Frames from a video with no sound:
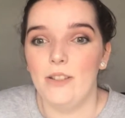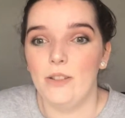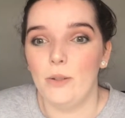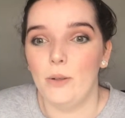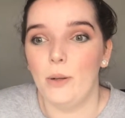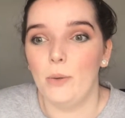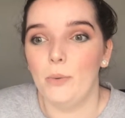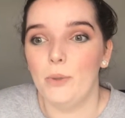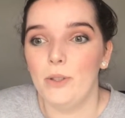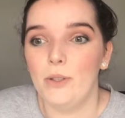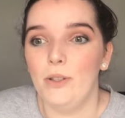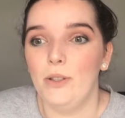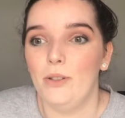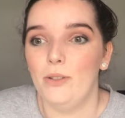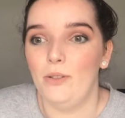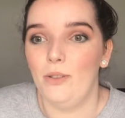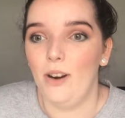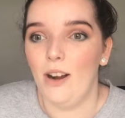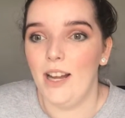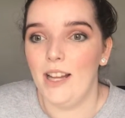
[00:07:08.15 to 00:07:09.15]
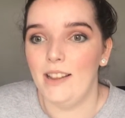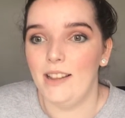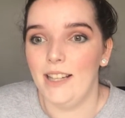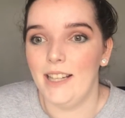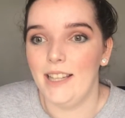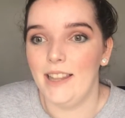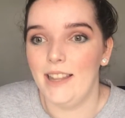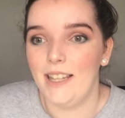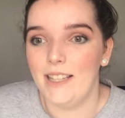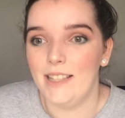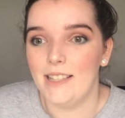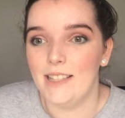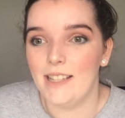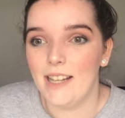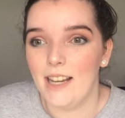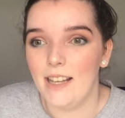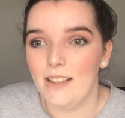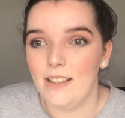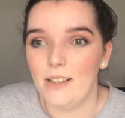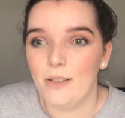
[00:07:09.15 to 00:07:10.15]
So I was going to write like things
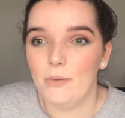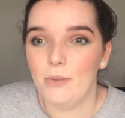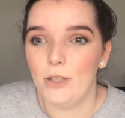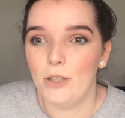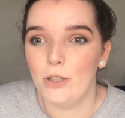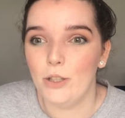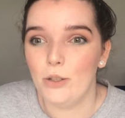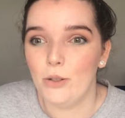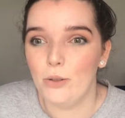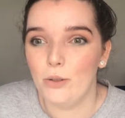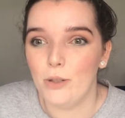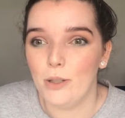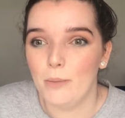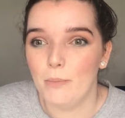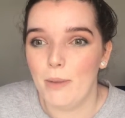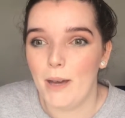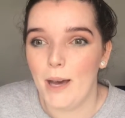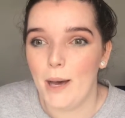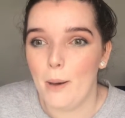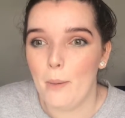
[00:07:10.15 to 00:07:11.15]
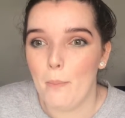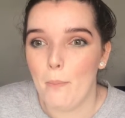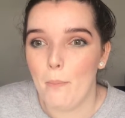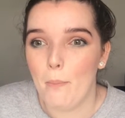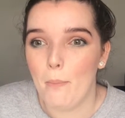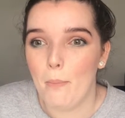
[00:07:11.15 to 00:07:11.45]
down that I wanted to talk about,